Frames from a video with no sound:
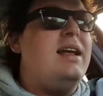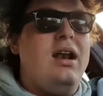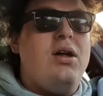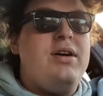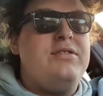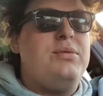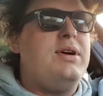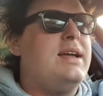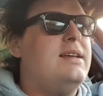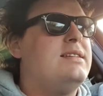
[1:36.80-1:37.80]
live
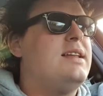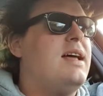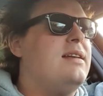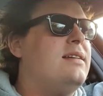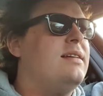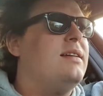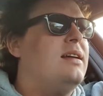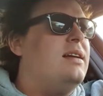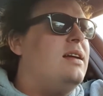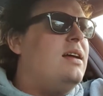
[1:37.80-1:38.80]
working stand,
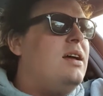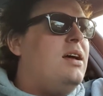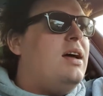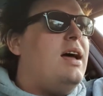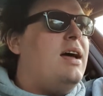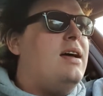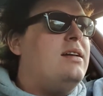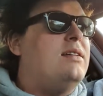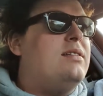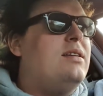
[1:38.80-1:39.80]

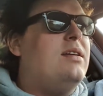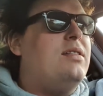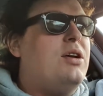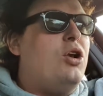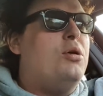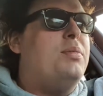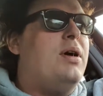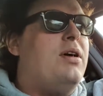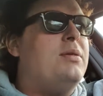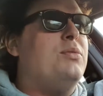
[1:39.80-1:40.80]
and the club that
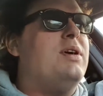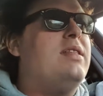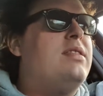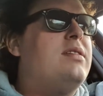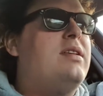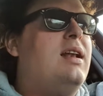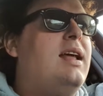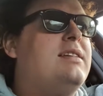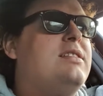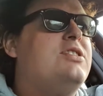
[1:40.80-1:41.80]
I'm with,
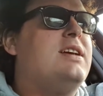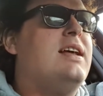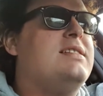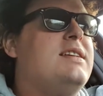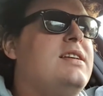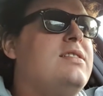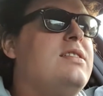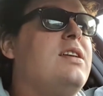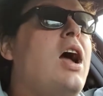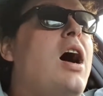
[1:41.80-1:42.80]
Leicestershire Classic
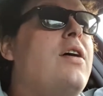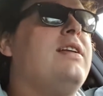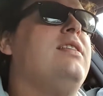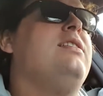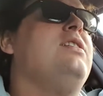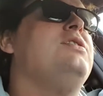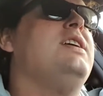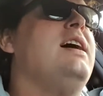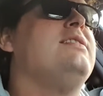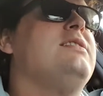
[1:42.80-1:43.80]
Car
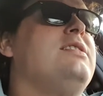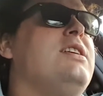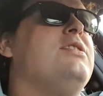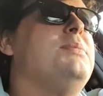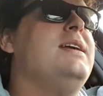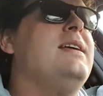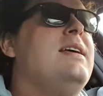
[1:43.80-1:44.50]
Enthusiasts, excuse me,